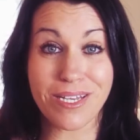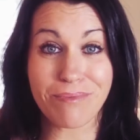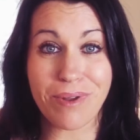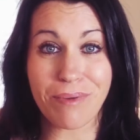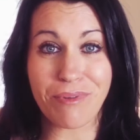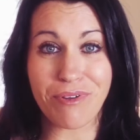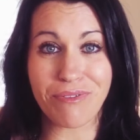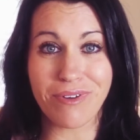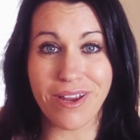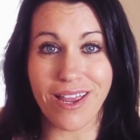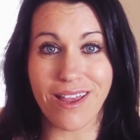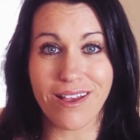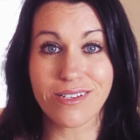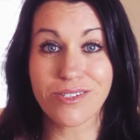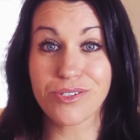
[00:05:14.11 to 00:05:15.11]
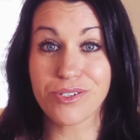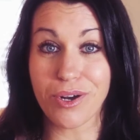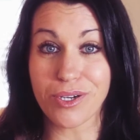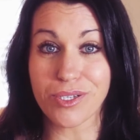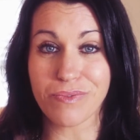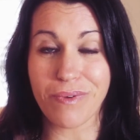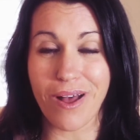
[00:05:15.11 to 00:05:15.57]
tip number three,
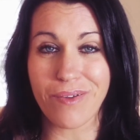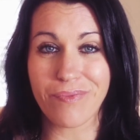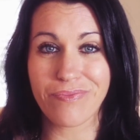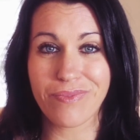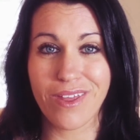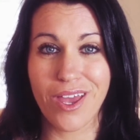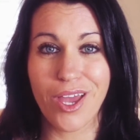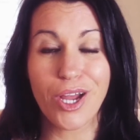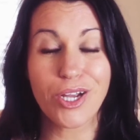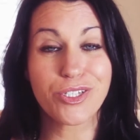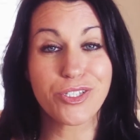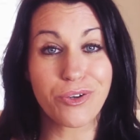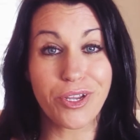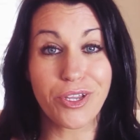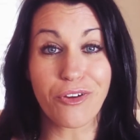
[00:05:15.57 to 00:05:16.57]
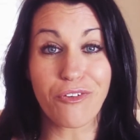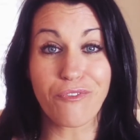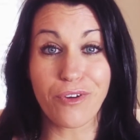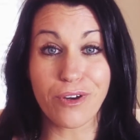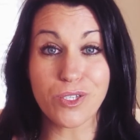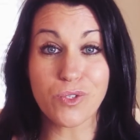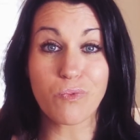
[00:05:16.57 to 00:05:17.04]
start swell. During your
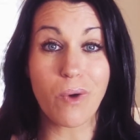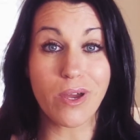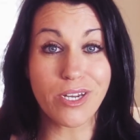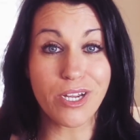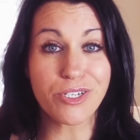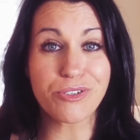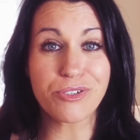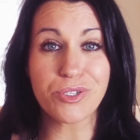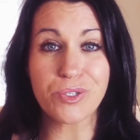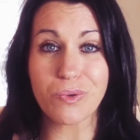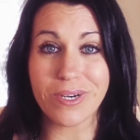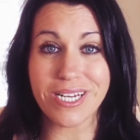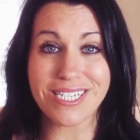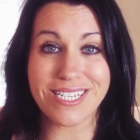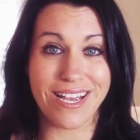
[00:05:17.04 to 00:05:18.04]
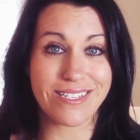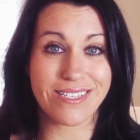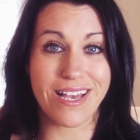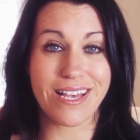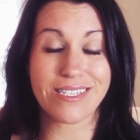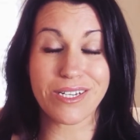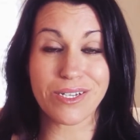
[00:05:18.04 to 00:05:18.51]
first 120 days
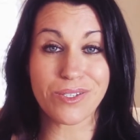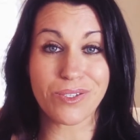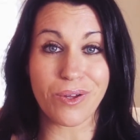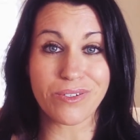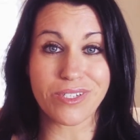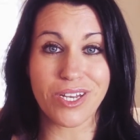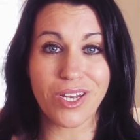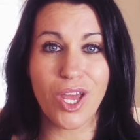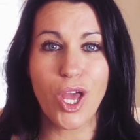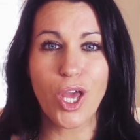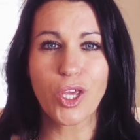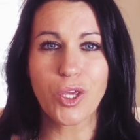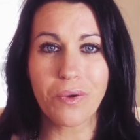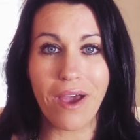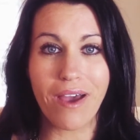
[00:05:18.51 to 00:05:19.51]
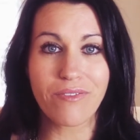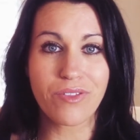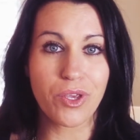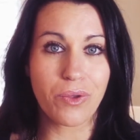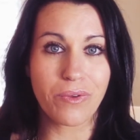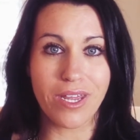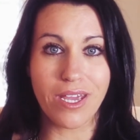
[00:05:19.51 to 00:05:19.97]
as a consultant, you have
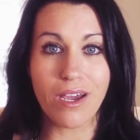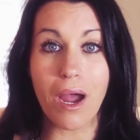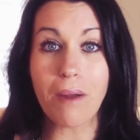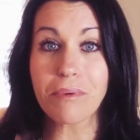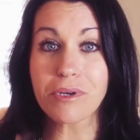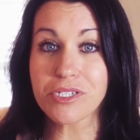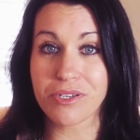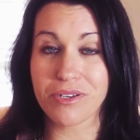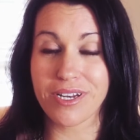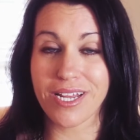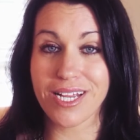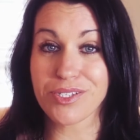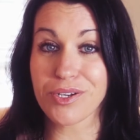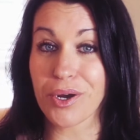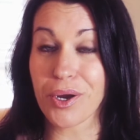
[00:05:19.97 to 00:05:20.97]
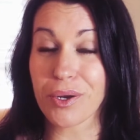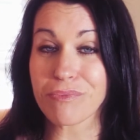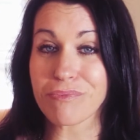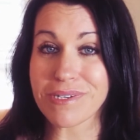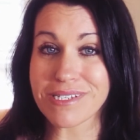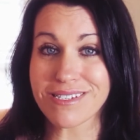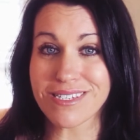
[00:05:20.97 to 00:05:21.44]
the unique opportunity to
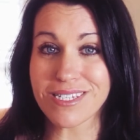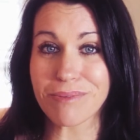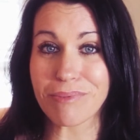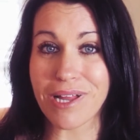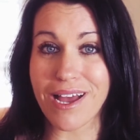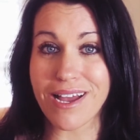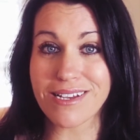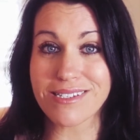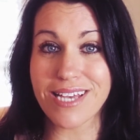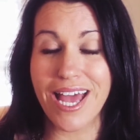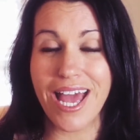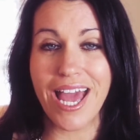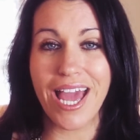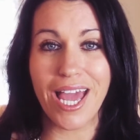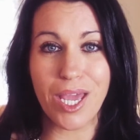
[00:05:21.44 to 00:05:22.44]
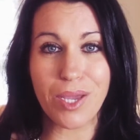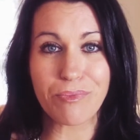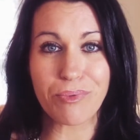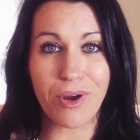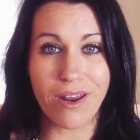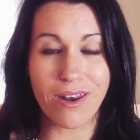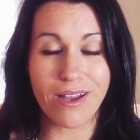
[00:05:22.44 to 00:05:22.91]
earn business supplies
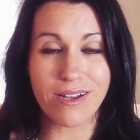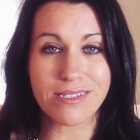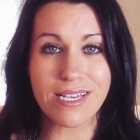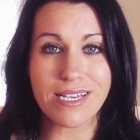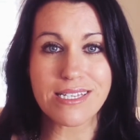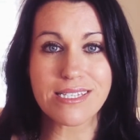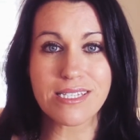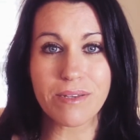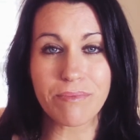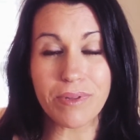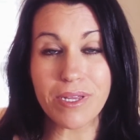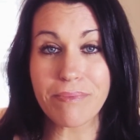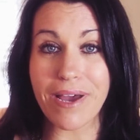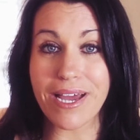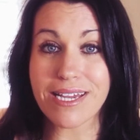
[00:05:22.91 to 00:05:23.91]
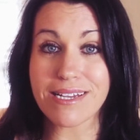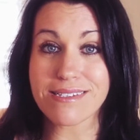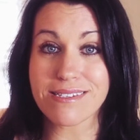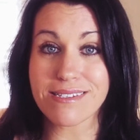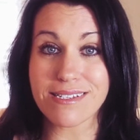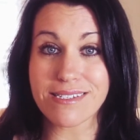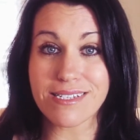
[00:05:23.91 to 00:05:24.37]
and products simply by
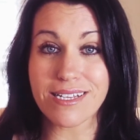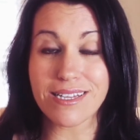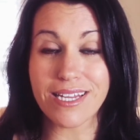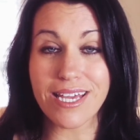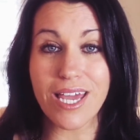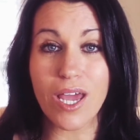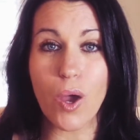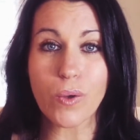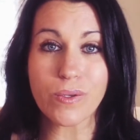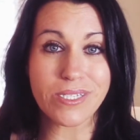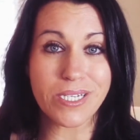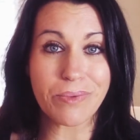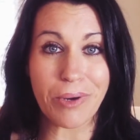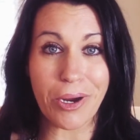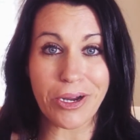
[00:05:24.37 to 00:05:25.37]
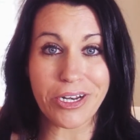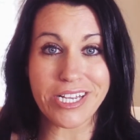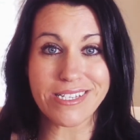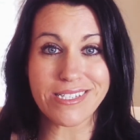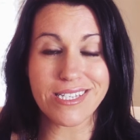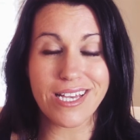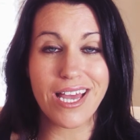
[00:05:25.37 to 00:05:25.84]
consistently hosting
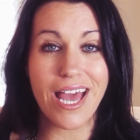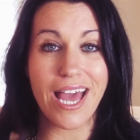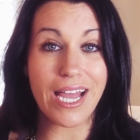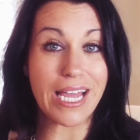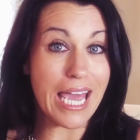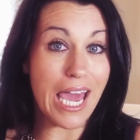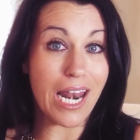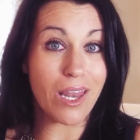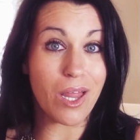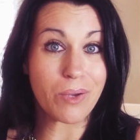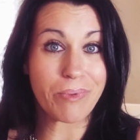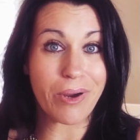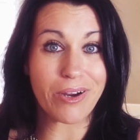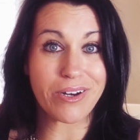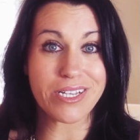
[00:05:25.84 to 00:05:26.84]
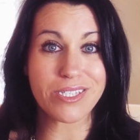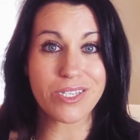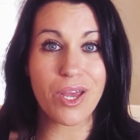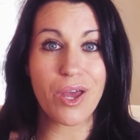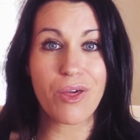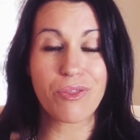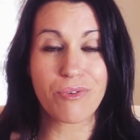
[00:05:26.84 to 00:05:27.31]
parties and catalog
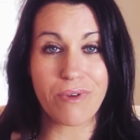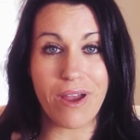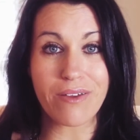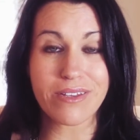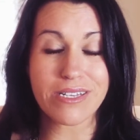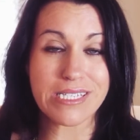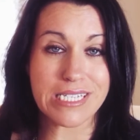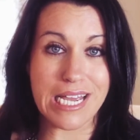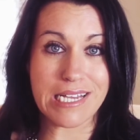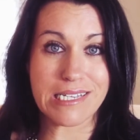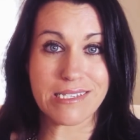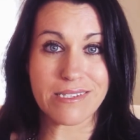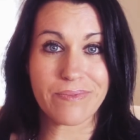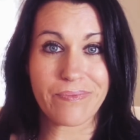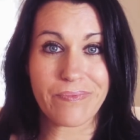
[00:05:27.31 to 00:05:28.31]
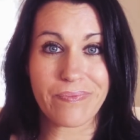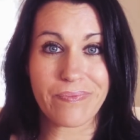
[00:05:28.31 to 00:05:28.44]
parties throughout these days.